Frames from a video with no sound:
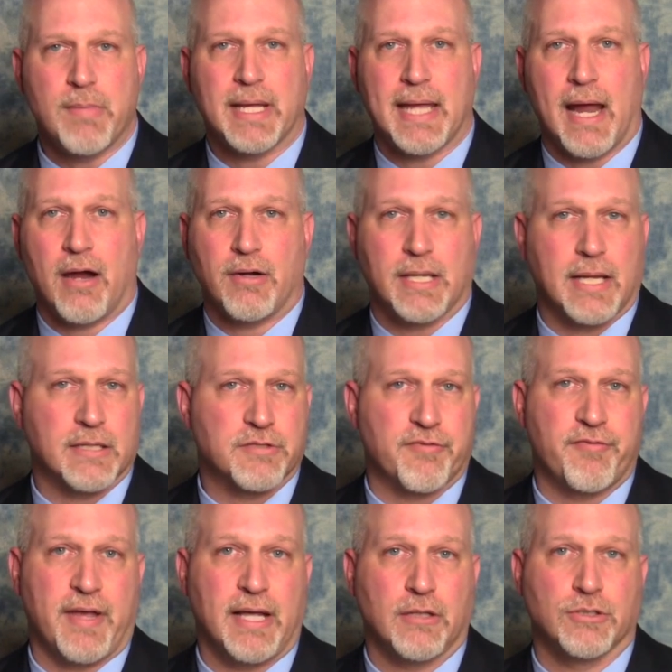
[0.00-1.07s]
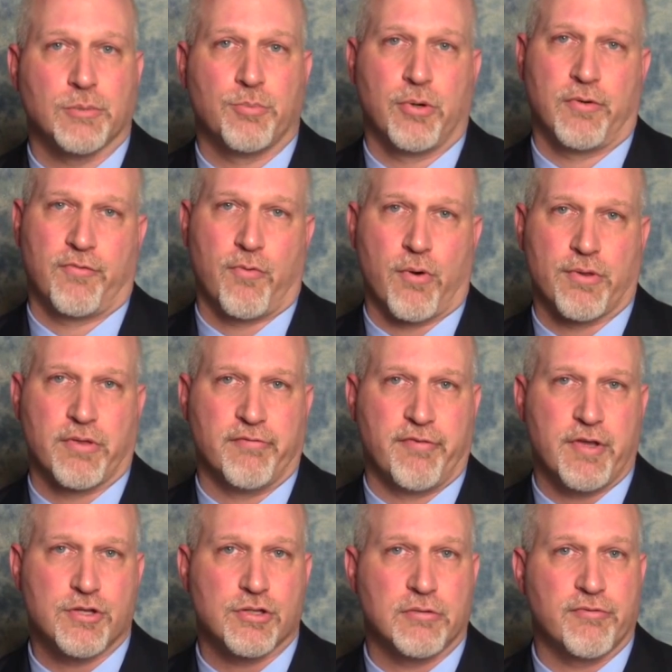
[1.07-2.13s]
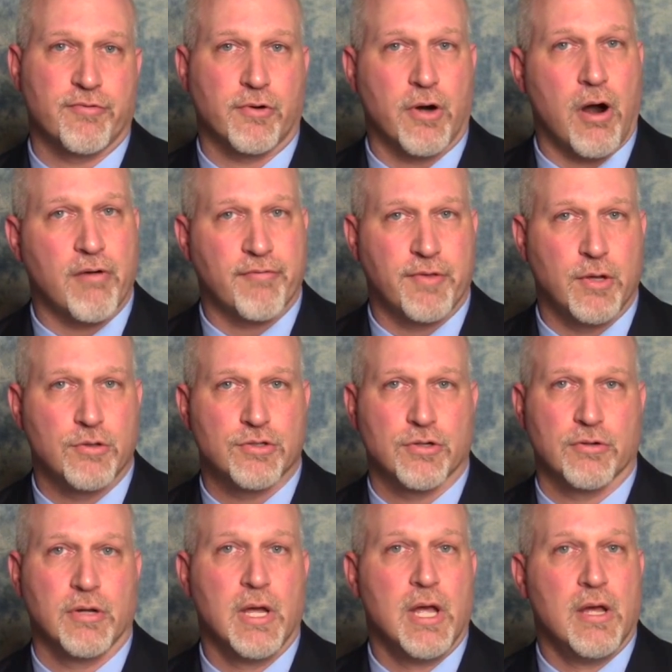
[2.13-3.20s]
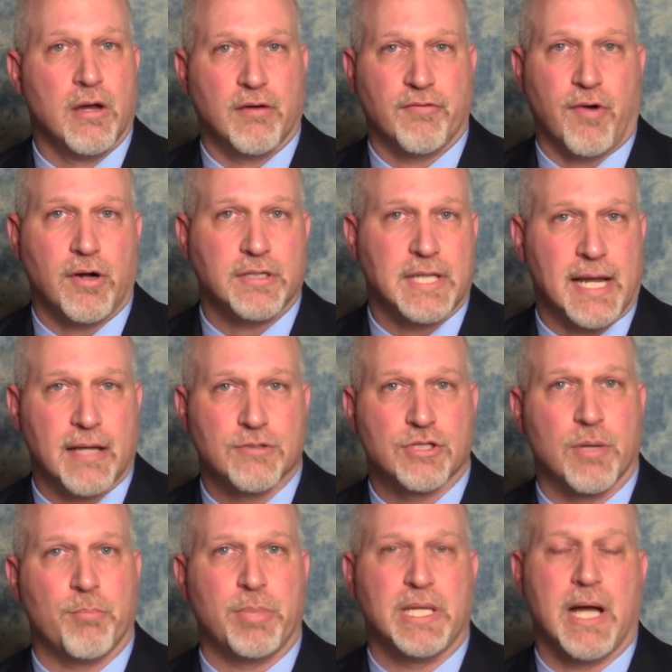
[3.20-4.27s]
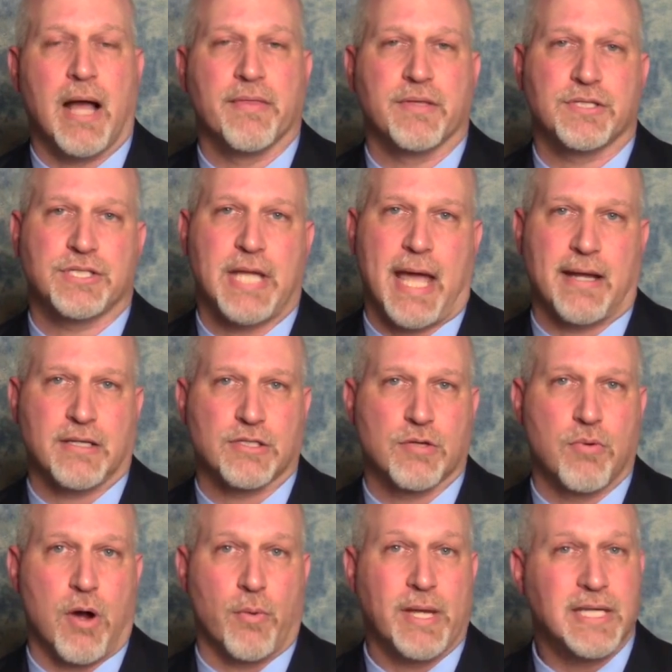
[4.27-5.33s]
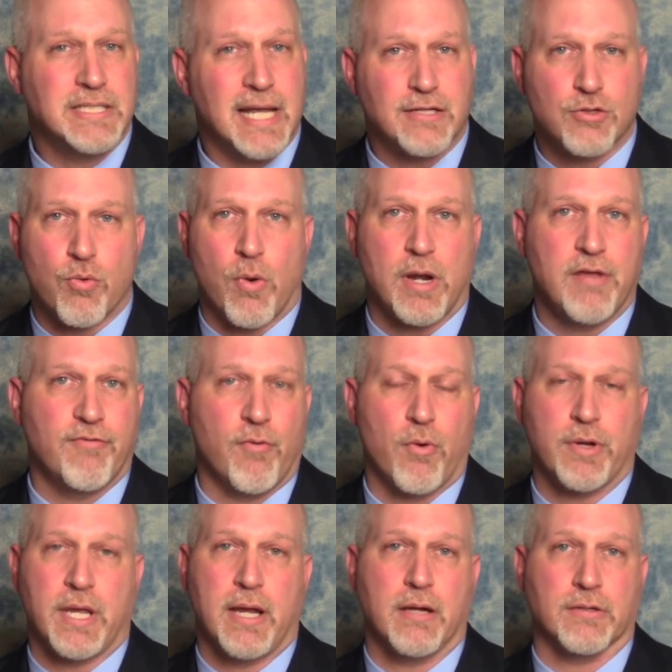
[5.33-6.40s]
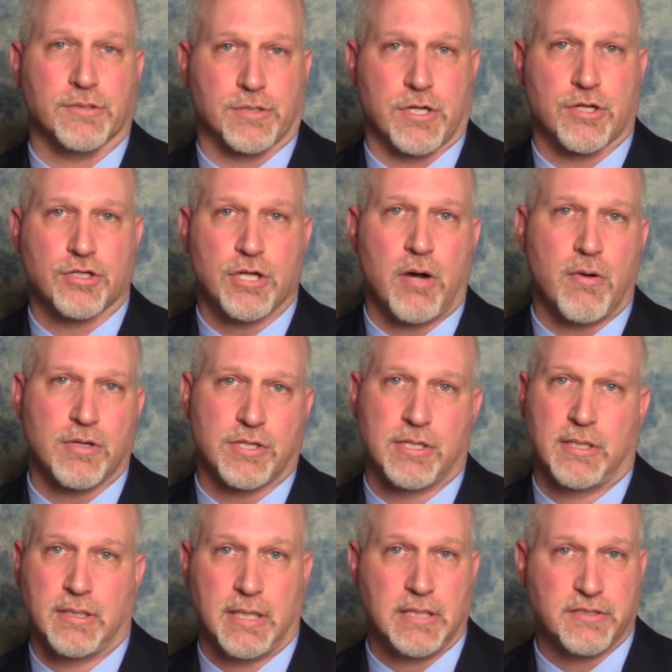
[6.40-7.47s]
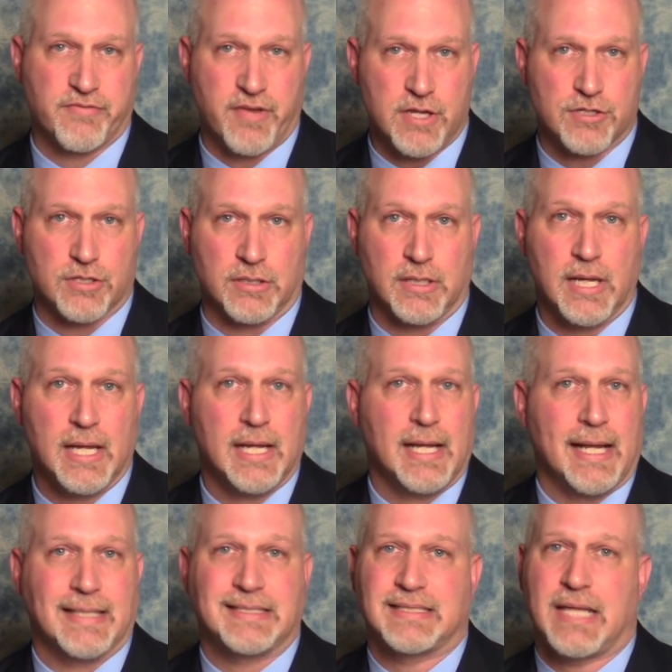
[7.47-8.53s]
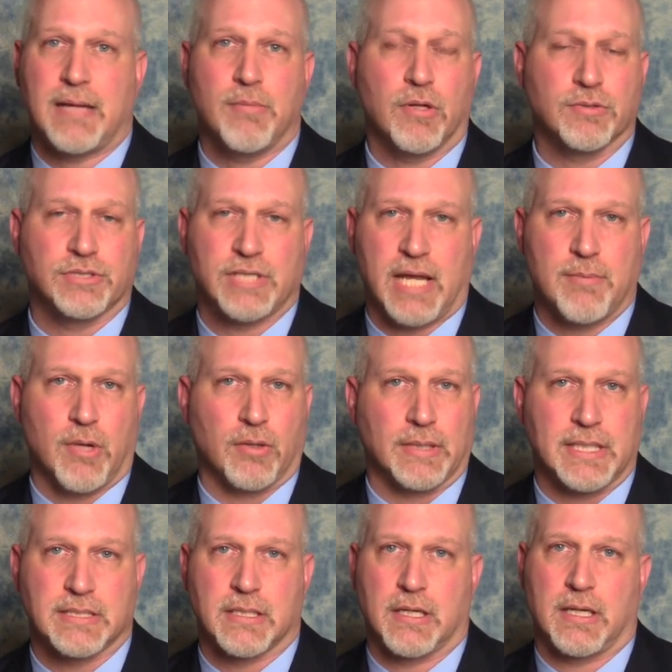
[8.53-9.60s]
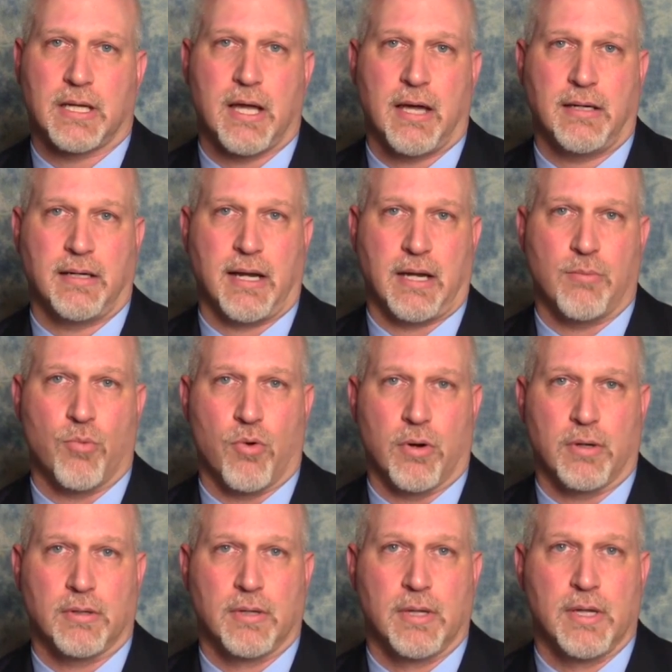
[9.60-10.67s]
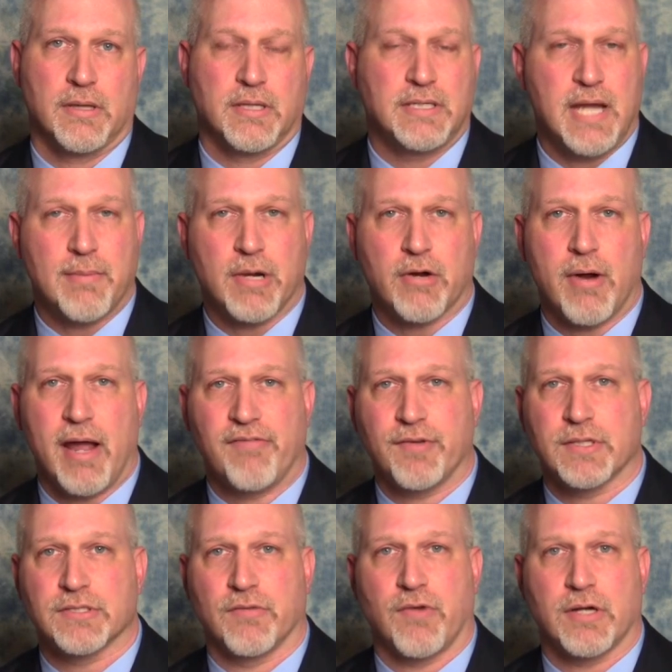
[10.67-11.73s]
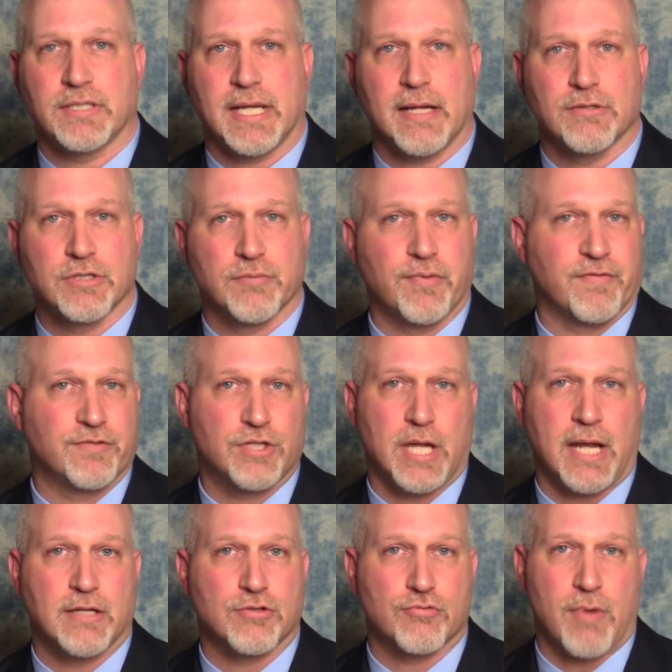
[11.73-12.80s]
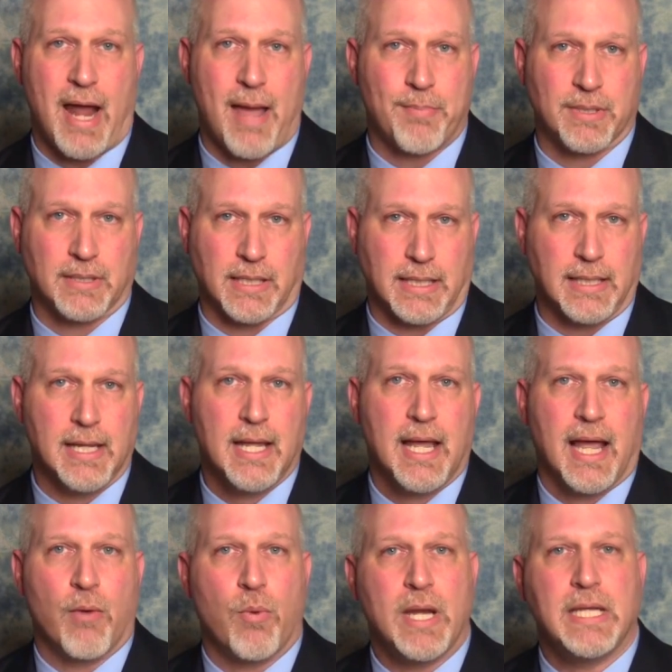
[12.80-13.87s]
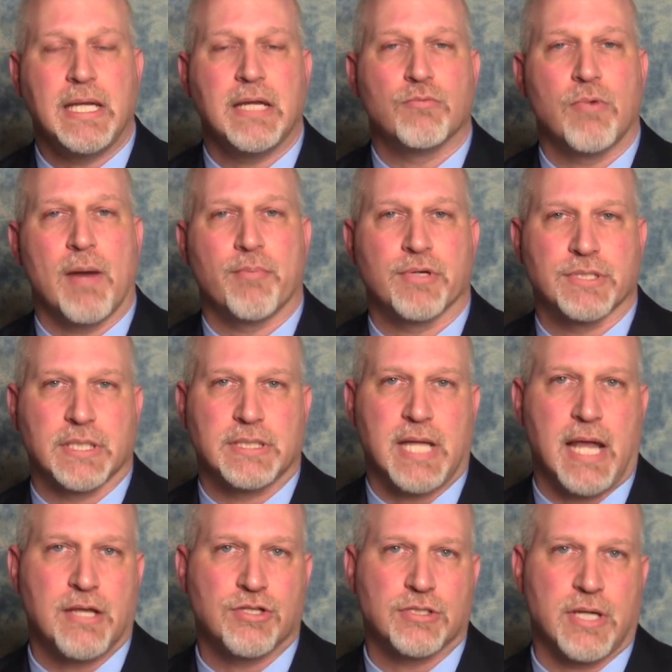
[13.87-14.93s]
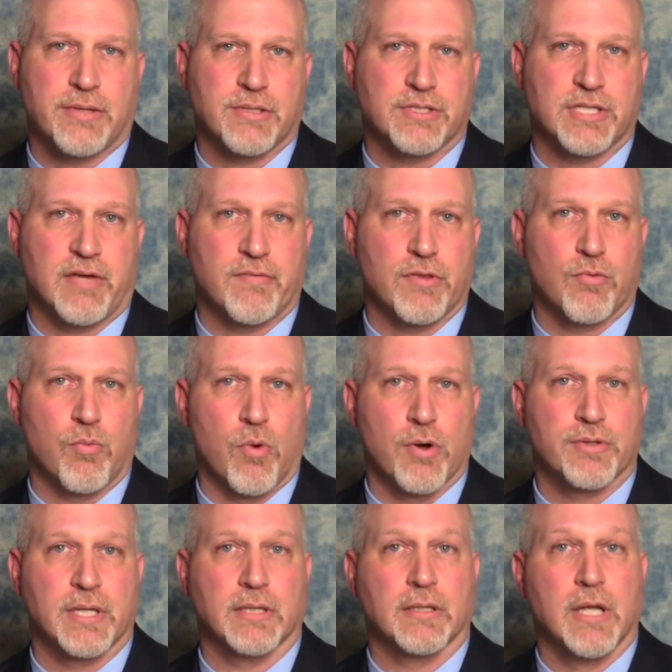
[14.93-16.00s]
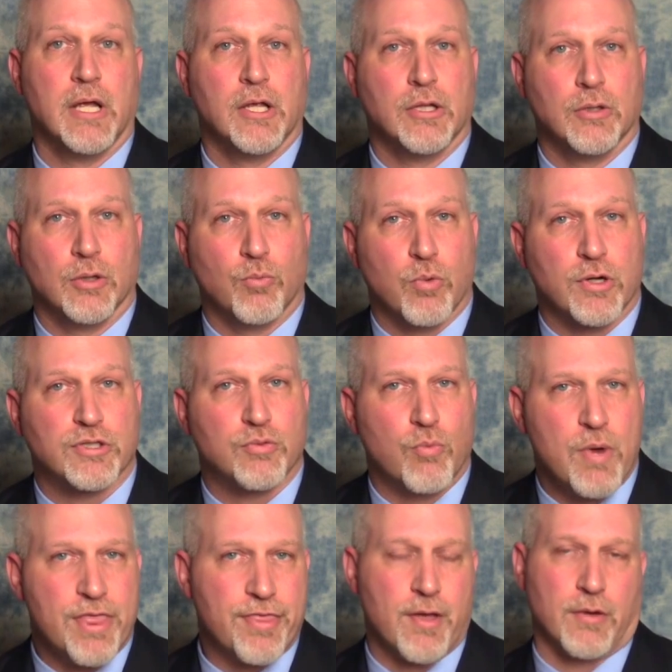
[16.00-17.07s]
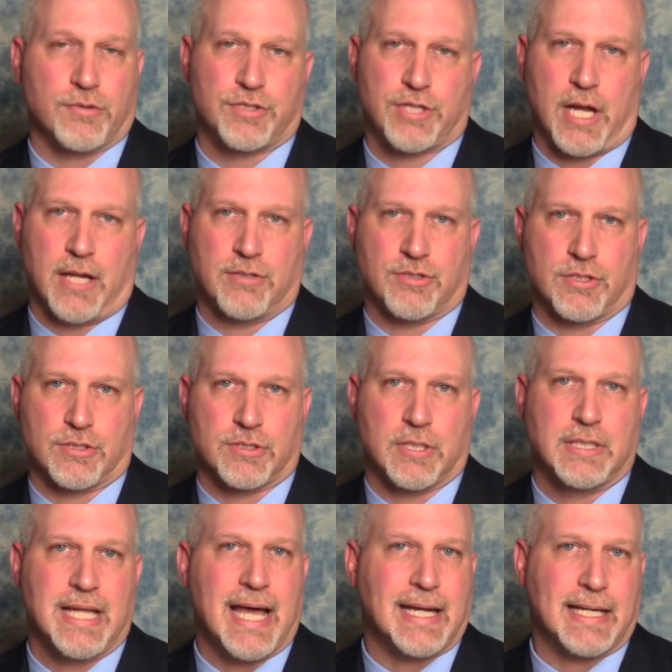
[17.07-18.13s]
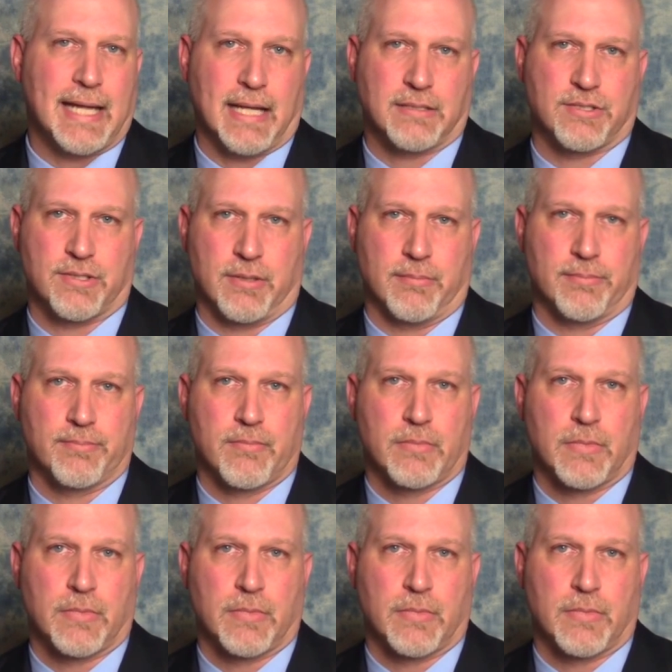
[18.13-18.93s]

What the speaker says: McGarity has failed to put forth a vision for our future of our township beyond the status quo. He's had 24 years to show us his vision, and same old isn't going to cut it anymore. The demographics of our township have changed rapidly, and we need representation on the 7th Ward that works with those changes, not against them.